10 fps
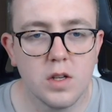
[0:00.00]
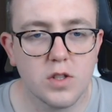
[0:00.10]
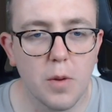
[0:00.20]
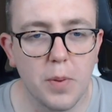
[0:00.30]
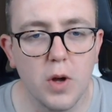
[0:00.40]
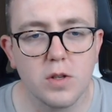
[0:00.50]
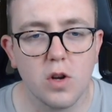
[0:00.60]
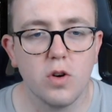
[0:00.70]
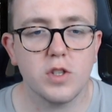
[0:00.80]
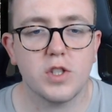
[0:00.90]
So Blues
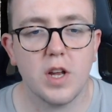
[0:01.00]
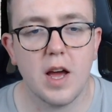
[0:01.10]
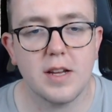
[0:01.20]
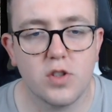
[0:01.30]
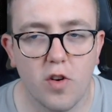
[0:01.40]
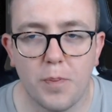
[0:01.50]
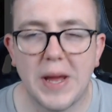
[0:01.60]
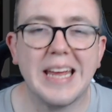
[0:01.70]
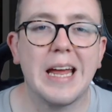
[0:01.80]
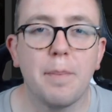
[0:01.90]
launched a sort of
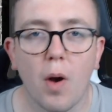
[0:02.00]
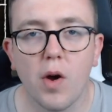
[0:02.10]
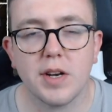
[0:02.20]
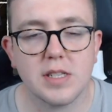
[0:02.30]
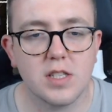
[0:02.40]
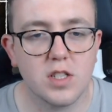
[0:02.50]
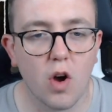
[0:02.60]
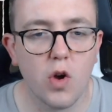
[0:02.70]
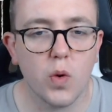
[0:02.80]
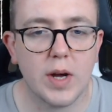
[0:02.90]
Peaky Blinders
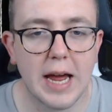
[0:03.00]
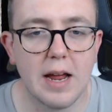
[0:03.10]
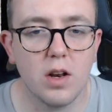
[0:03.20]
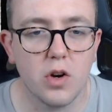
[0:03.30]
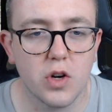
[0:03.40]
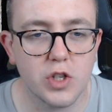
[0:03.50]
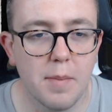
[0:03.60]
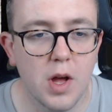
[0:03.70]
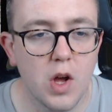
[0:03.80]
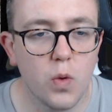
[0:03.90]
style kit
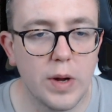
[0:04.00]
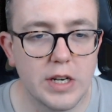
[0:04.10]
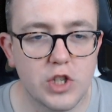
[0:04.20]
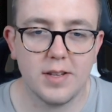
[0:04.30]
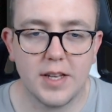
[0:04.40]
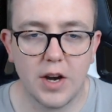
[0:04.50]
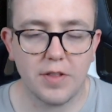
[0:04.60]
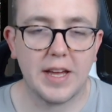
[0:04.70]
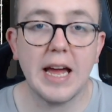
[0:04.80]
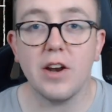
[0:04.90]
launch, which, you know,
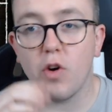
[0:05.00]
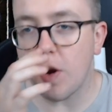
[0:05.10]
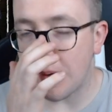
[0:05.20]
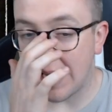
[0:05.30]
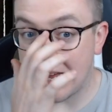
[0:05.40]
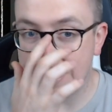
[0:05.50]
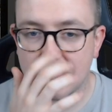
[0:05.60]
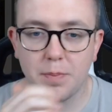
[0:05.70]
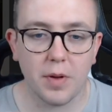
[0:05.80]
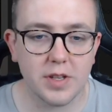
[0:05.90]
the kit had already been
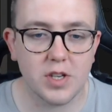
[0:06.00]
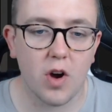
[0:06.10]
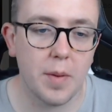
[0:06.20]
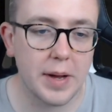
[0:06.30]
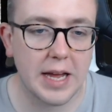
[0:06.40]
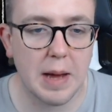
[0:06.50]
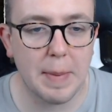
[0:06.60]
leaked by the time it came